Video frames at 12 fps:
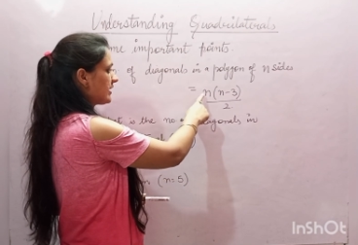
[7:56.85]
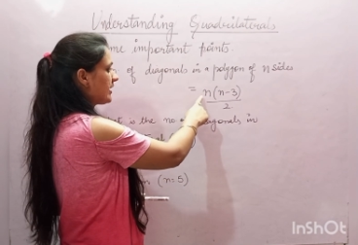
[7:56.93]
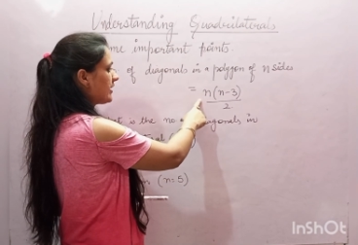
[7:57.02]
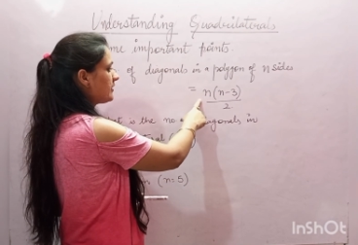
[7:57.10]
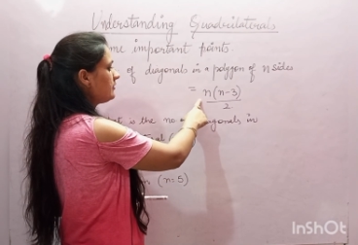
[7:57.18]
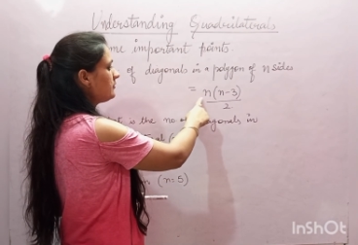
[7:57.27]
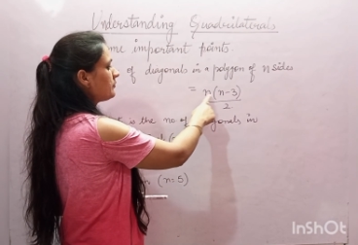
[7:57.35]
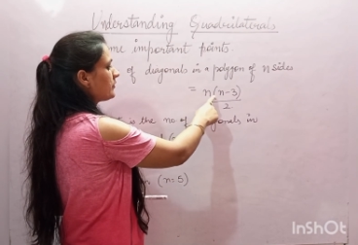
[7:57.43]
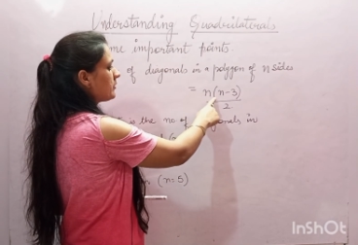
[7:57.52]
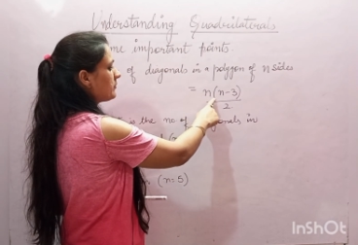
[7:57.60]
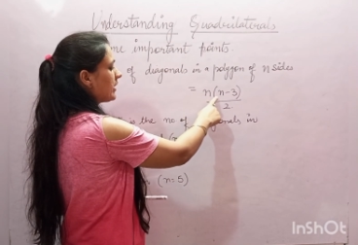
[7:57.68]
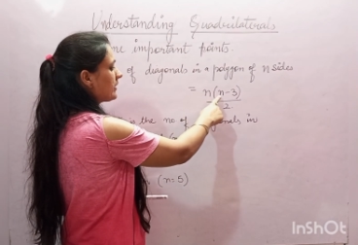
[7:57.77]
N,
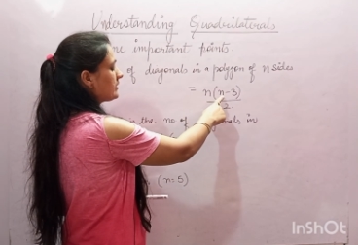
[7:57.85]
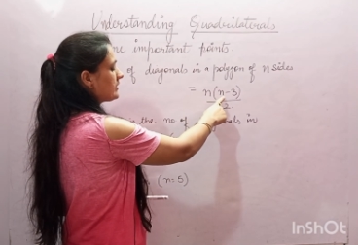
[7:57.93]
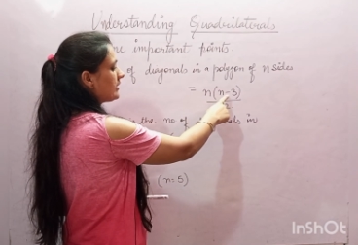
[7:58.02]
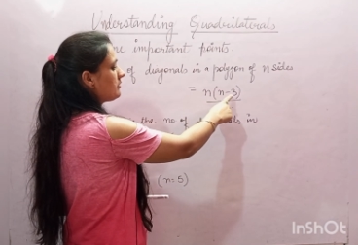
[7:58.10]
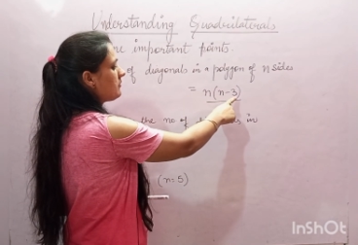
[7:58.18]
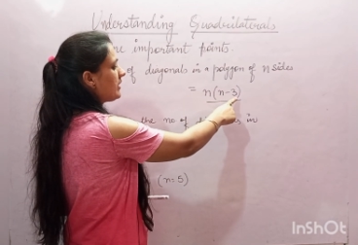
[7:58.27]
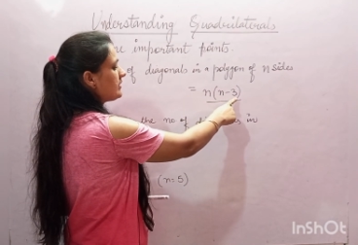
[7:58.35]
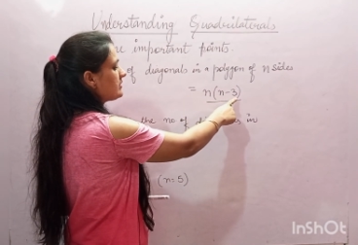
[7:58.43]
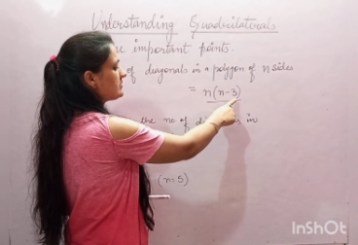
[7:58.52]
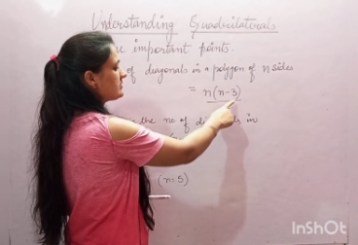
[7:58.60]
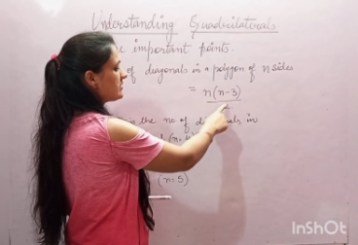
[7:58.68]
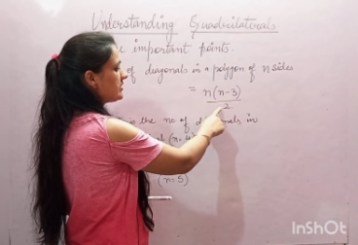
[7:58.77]
bracket n
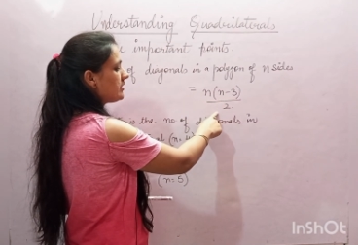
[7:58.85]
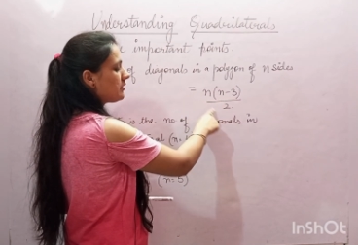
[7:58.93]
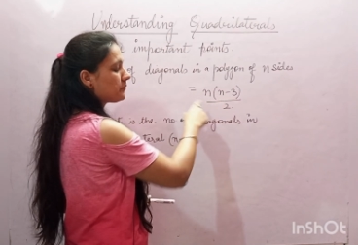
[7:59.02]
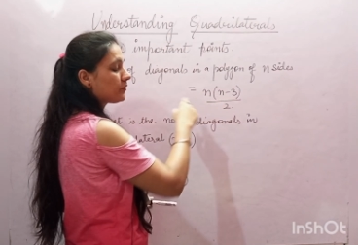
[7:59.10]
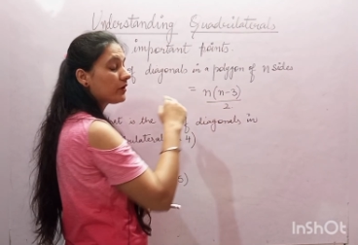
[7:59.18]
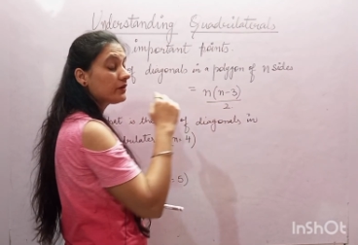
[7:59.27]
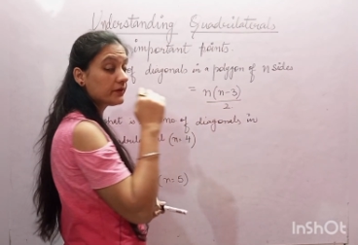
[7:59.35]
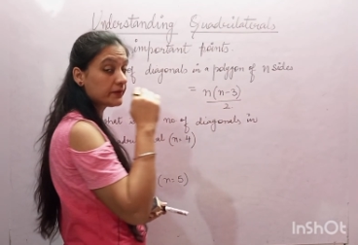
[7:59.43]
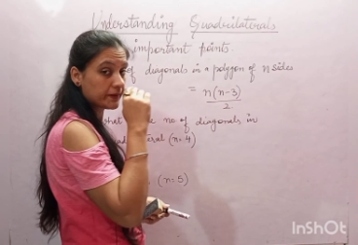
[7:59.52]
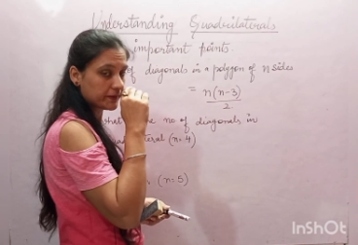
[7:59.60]
minus 3 upon